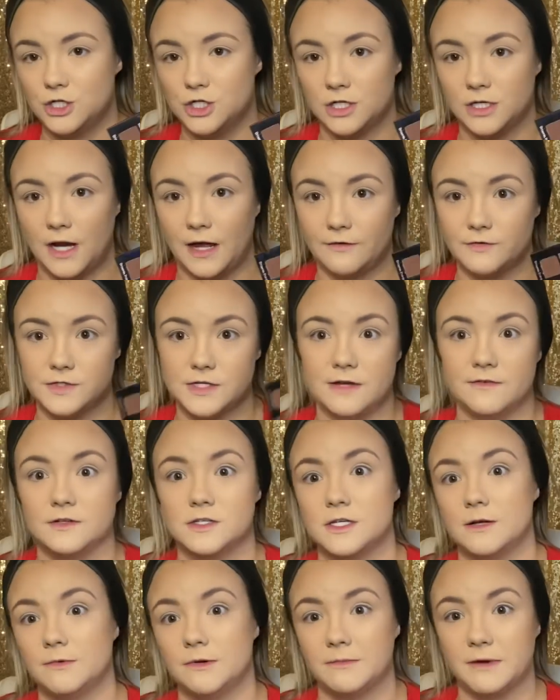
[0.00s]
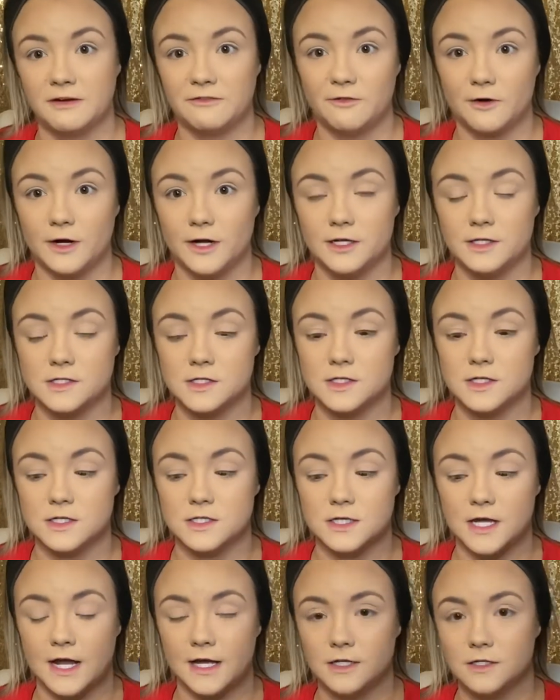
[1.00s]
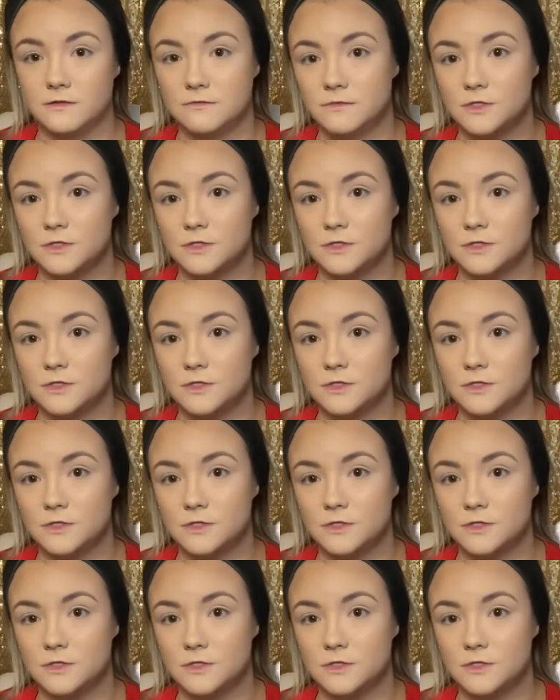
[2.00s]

and I was giving some to my friends because I had